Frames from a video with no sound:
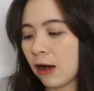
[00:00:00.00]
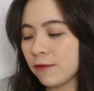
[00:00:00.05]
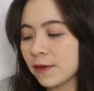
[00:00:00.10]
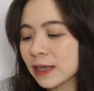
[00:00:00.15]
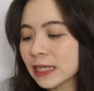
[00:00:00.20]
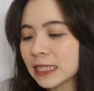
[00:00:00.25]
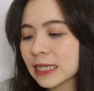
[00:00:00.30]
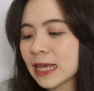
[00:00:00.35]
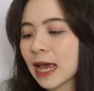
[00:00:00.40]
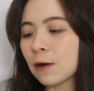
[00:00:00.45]

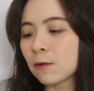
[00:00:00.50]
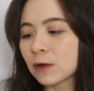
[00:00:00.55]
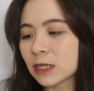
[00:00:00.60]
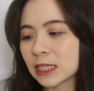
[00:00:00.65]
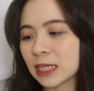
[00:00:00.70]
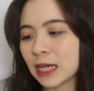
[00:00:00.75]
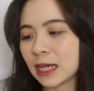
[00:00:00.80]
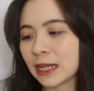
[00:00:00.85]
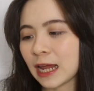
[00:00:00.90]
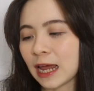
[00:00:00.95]
Obviously, I would
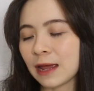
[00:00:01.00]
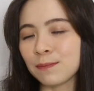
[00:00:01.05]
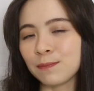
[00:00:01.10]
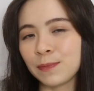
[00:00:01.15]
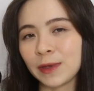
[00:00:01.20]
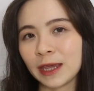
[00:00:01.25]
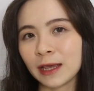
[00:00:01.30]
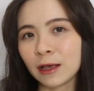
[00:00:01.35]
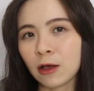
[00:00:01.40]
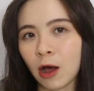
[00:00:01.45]
say that
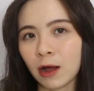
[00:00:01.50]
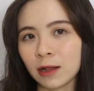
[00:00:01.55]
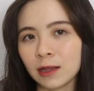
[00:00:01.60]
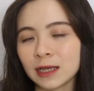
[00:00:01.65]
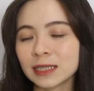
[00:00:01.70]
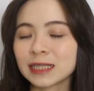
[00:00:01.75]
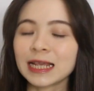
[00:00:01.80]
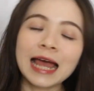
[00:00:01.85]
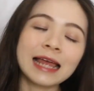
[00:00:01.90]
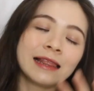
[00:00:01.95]
being cordless,
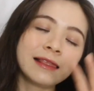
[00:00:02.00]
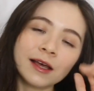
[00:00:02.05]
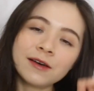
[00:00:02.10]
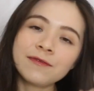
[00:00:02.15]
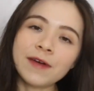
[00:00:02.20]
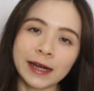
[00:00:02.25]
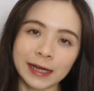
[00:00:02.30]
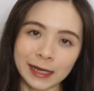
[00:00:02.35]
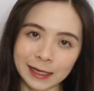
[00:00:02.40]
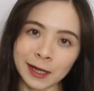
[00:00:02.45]
I love
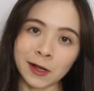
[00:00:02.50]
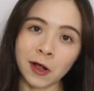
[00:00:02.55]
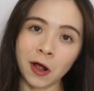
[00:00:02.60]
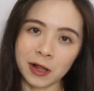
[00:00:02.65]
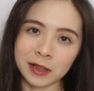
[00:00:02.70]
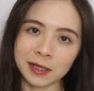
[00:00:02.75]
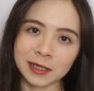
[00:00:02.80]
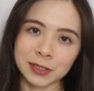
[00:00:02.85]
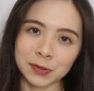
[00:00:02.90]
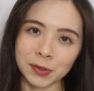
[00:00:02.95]
anything
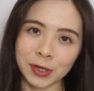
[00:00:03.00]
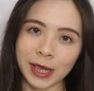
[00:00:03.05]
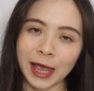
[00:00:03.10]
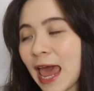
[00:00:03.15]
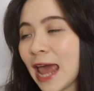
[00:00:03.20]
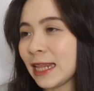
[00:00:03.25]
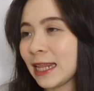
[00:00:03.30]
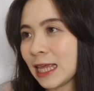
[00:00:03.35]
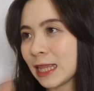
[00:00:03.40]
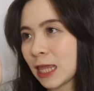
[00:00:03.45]
cordless, okay?
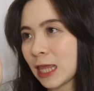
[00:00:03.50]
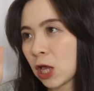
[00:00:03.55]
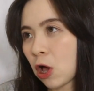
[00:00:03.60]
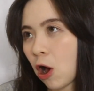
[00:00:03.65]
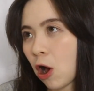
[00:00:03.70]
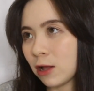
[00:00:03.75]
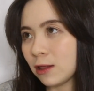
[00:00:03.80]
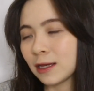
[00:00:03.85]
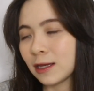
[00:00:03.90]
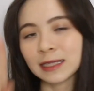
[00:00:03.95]
Anything
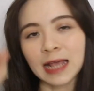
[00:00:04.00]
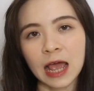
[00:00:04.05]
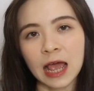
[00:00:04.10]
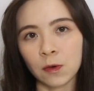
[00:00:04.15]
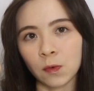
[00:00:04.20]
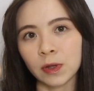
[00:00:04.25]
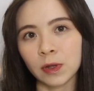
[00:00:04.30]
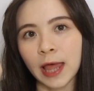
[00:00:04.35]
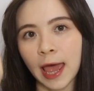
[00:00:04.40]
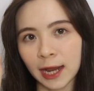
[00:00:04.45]
cordless, I
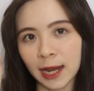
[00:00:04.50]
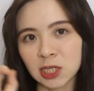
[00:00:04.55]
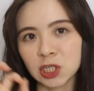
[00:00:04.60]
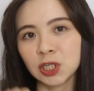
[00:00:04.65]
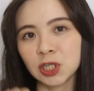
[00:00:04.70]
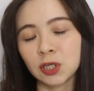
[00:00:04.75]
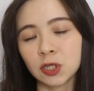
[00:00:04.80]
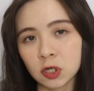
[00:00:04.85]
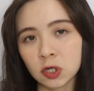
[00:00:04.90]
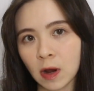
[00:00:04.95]
will
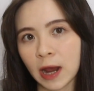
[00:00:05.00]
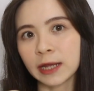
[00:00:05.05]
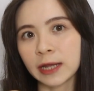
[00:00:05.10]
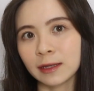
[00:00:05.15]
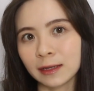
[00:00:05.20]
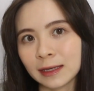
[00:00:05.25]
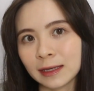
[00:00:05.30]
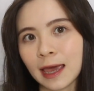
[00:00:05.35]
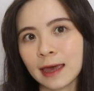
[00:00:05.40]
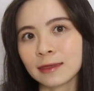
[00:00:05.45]
actually try to
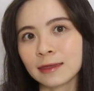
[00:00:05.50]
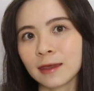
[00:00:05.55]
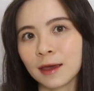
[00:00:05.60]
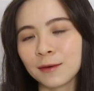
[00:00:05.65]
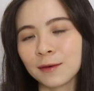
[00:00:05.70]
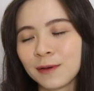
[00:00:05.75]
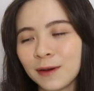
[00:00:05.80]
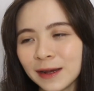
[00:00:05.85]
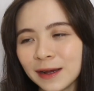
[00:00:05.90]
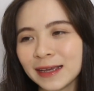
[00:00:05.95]
get them.
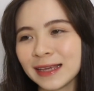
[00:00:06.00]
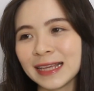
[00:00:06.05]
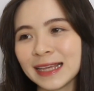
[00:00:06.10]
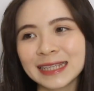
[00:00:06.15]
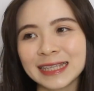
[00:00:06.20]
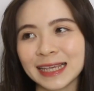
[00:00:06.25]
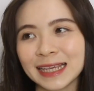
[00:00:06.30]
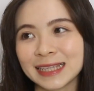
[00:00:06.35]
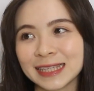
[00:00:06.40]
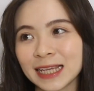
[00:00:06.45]

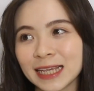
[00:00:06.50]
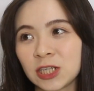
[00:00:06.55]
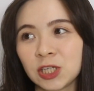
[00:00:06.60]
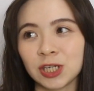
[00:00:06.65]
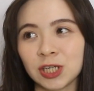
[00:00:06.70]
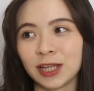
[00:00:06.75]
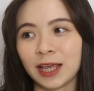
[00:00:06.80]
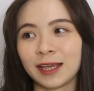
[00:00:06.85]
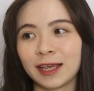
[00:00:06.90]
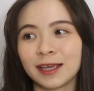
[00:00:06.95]
It's such
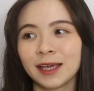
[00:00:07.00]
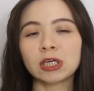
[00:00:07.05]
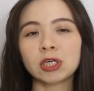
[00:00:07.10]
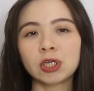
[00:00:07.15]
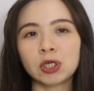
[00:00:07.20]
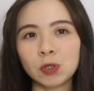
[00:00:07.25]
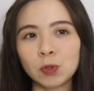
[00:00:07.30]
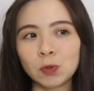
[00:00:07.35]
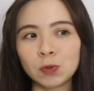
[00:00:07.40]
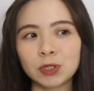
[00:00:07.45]
a like
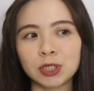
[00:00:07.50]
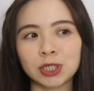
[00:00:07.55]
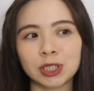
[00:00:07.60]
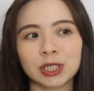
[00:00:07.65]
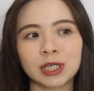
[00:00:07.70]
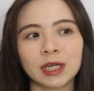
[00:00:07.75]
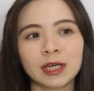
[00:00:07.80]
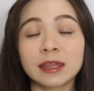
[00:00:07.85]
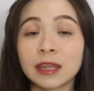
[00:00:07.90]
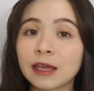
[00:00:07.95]

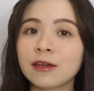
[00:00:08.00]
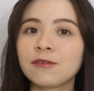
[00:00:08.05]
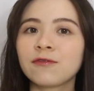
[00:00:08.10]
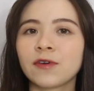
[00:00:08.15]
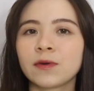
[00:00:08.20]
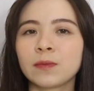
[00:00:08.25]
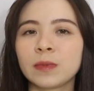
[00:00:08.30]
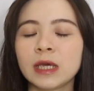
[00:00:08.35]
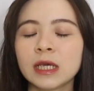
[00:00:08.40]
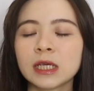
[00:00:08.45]
huge thing for
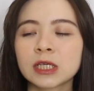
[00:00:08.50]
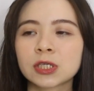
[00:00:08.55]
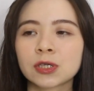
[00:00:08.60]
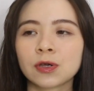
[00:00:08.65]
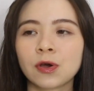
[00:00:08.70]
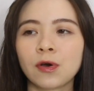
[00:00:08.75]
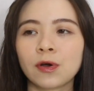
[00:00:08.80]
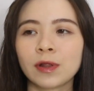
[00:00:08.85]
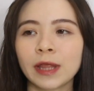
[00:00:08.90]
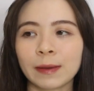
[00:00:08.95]
me.
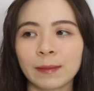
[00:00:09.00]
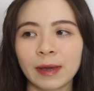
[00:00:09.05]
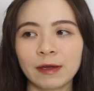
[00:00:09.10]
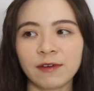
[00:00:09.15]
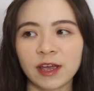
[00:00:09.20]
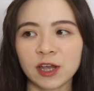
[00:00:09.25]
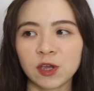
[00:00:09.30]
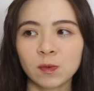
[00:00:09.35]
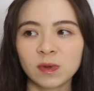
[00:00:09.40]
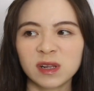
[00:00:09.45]
So like my
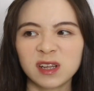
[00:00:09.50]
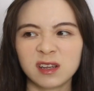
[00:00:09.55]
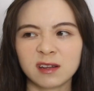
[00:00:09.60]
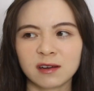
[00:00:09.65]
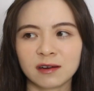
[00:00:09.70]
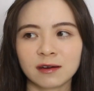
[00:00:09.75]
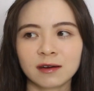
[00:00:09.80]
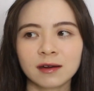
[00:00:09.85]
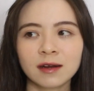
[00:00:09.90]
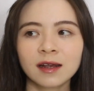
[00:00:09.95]
vacuum
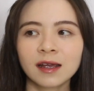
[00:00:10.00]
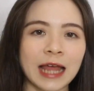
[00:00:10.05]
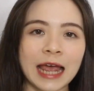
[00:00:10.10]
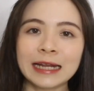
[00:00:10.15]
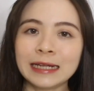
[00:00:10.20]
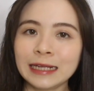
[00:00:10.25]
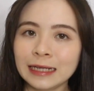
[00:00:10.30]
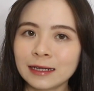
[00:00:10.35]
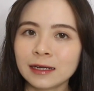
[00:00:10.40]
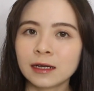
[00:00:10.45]
cleaner, I
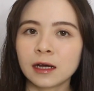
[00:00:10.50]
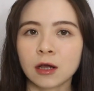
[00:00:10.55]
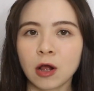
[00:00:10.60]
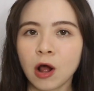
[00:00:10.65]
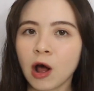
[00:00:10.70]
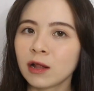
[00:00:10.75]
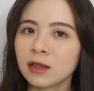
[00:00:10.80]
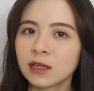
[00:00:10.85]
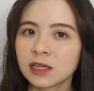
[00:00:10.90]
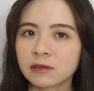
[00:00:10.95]
needed a
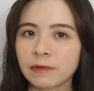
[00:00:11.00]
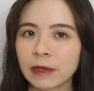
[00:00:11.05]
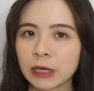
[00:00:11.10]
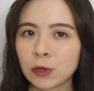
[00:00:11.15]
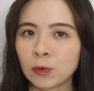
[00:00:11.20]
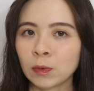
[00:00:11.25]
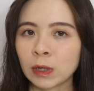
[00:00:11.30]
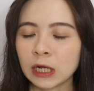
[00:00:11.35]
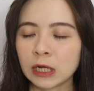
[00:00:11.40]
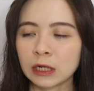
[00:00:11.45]
cordless
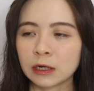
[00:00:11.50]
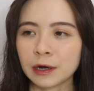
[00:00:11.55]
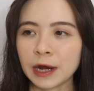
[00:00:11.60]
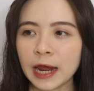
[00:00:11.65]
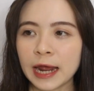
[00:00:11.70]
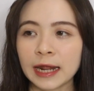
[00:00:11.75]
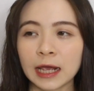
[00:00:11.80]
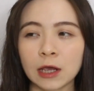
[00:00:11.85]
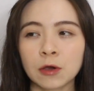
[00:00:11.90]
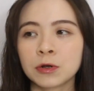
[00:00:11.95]
vacuum cleaner
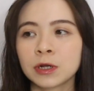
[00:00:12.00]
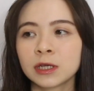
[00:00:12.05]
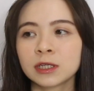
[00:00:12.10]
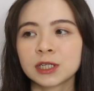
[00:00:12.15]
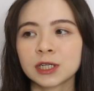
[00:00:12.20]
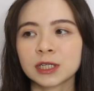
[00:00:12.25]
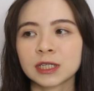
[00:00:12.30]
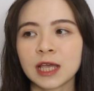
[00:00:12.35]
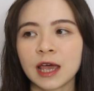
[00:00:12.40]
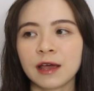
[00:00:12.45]
and I couldn't
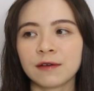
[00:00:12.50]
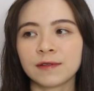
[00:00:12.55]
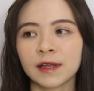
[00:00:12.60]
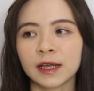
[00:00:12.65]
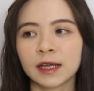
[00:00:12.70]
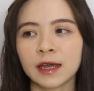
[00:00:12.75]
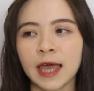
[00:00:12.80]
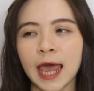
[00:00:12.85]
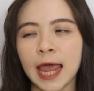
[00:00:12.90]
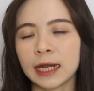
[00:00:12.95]
just have
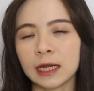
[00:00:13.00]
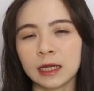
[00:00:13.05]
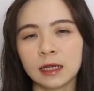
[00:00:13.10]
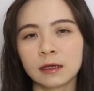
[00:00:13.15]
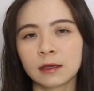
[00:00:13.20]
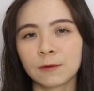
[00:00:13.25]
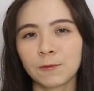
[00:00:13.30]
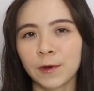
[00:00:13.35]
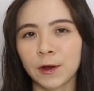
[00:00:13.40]
like any